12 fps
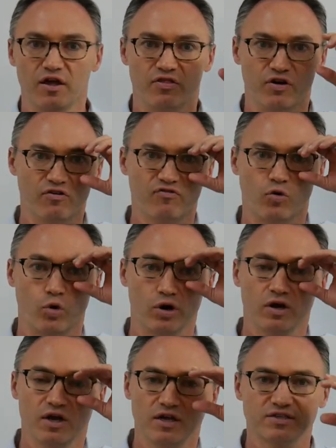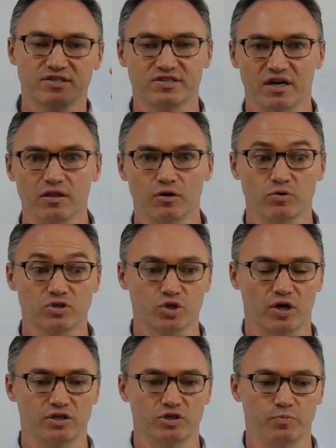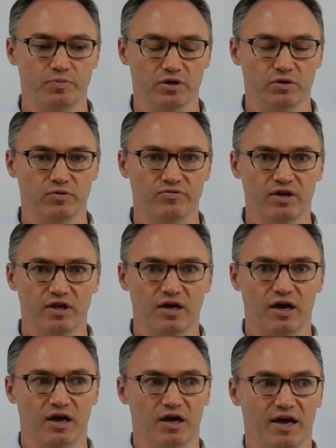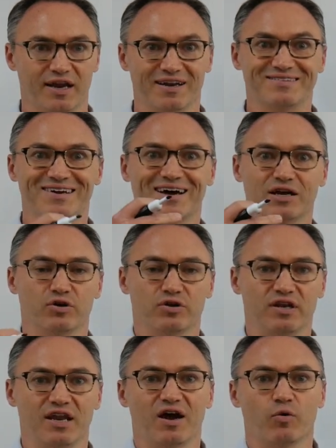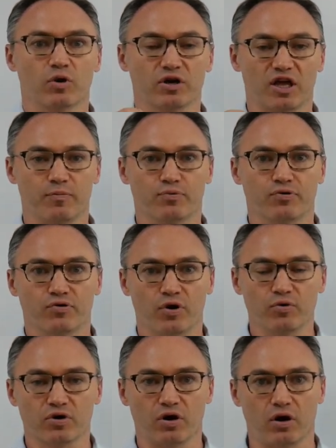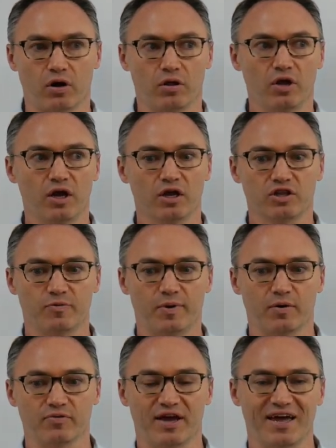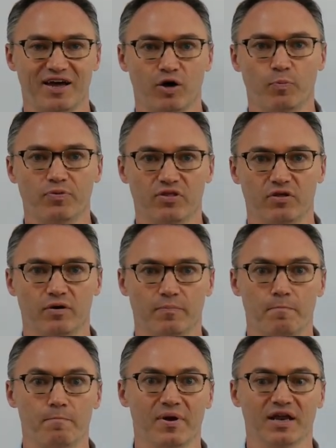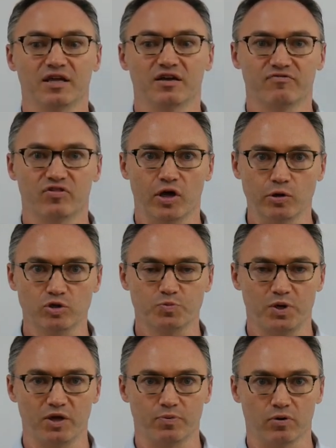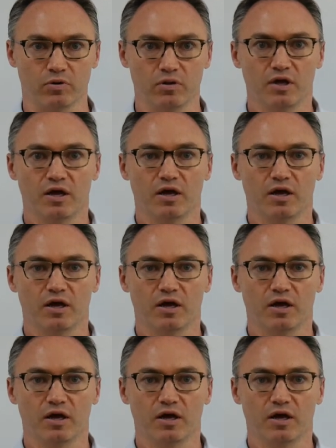Therefore, Celo is trying to build an entire network, a protocol to be able to help many of those people